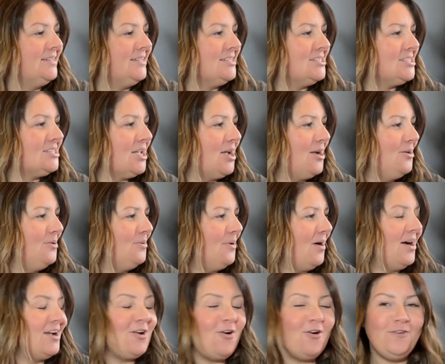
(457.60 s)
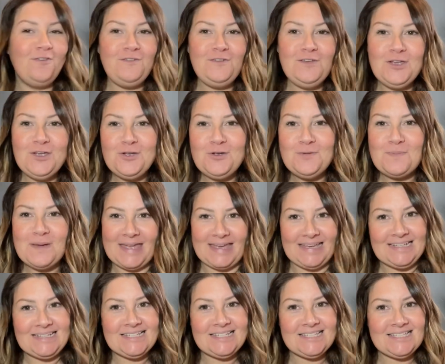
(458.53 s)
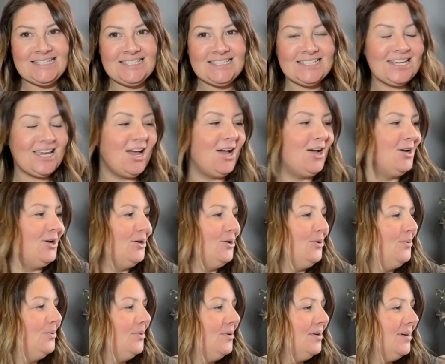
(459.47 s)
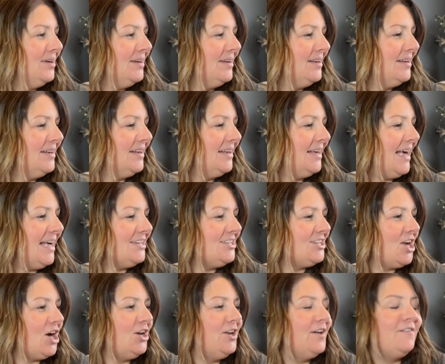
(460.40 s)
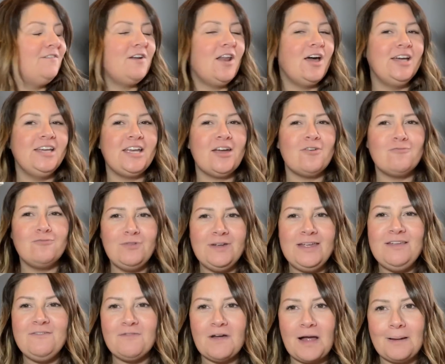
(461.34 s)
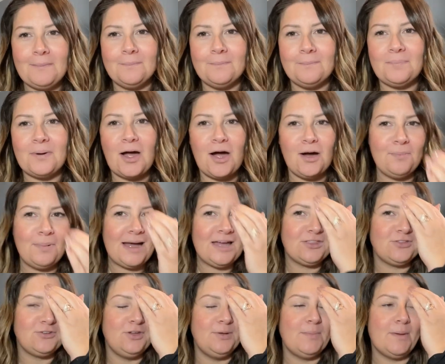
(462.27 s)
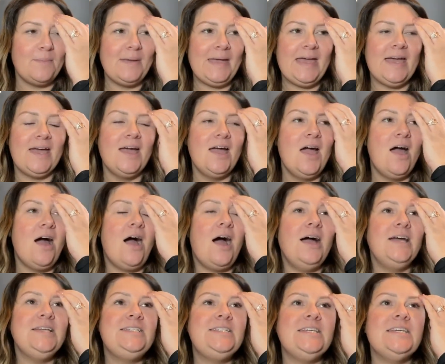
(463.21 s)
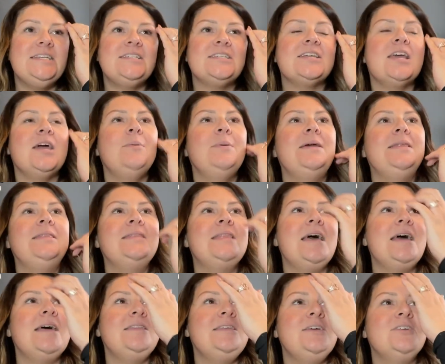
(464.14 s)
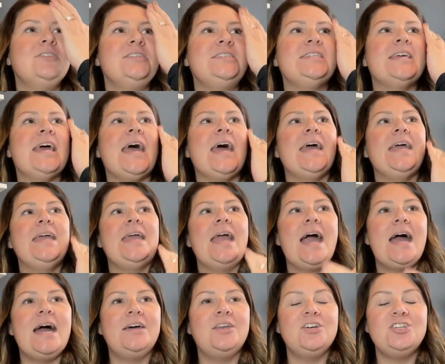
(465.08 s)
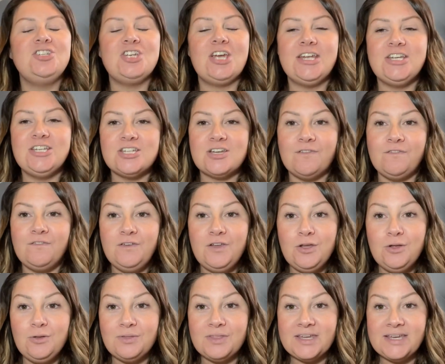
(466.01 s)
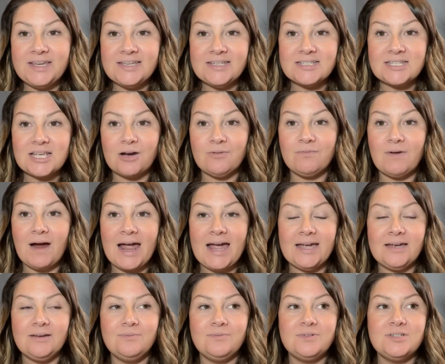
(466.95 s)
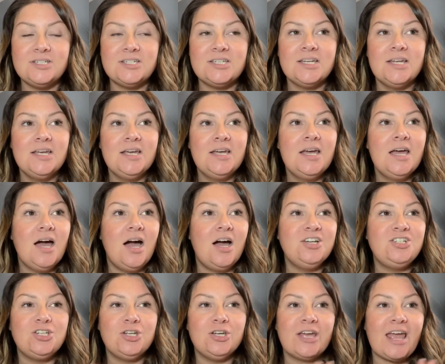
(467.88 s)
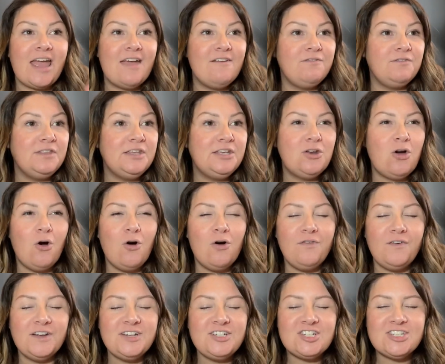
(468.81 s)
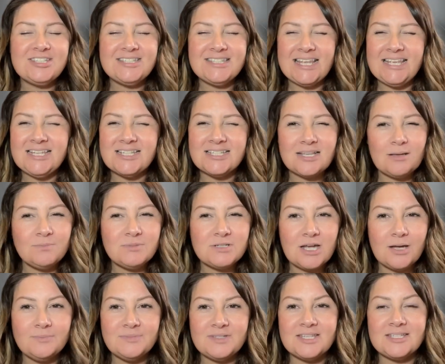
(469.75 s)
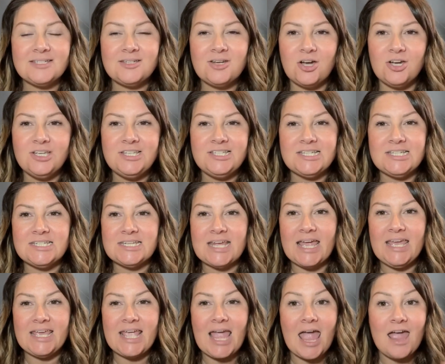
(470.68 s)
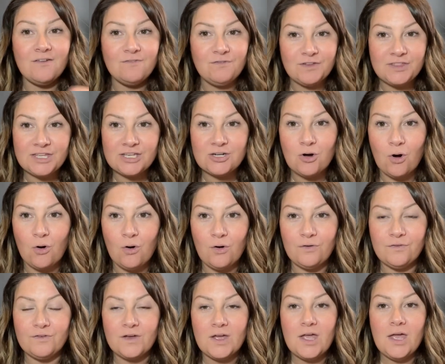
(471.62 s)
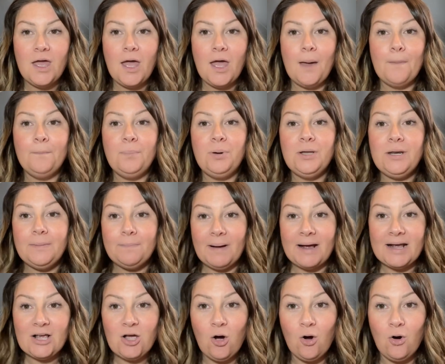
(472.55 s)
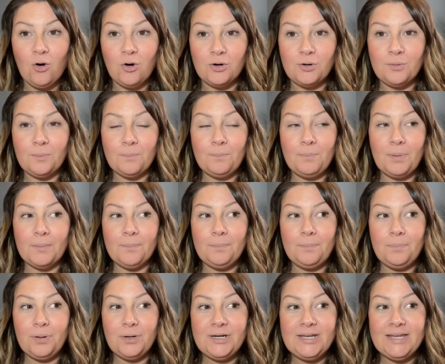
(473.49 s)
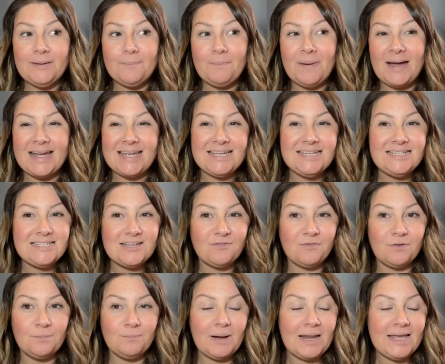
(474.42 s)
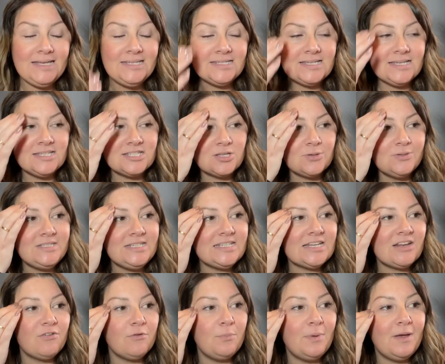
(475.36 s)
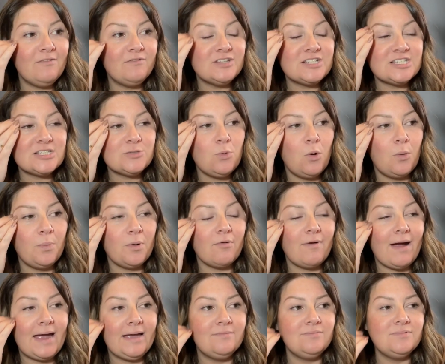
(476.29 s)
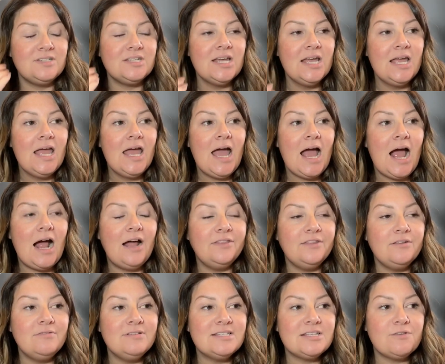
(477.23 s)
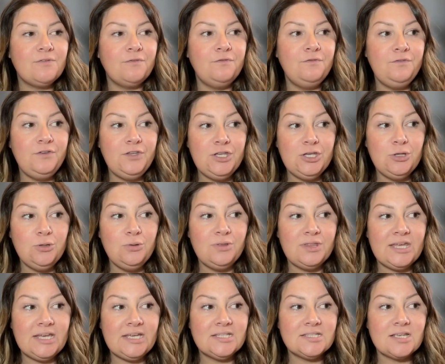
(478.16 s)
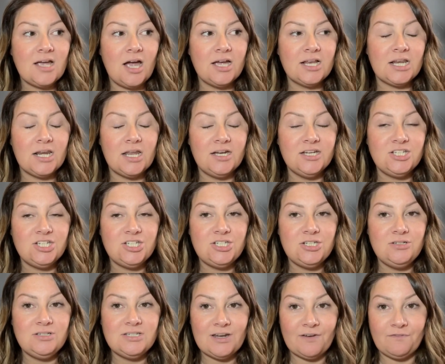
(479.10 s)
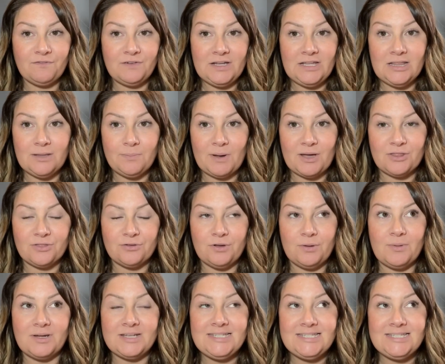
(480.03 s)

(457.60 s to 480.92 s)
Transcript: So I got a few bits to go and kind of like revamp our bathroom a bit. I did go in there the other day and I changed a few things around. I took everything off. I just think sometimes it's nice to take everything off, put it back on, but put it back in different places. So I did have a bit of a swap around, and there is a few things that I'd like to do different in the bathroom. I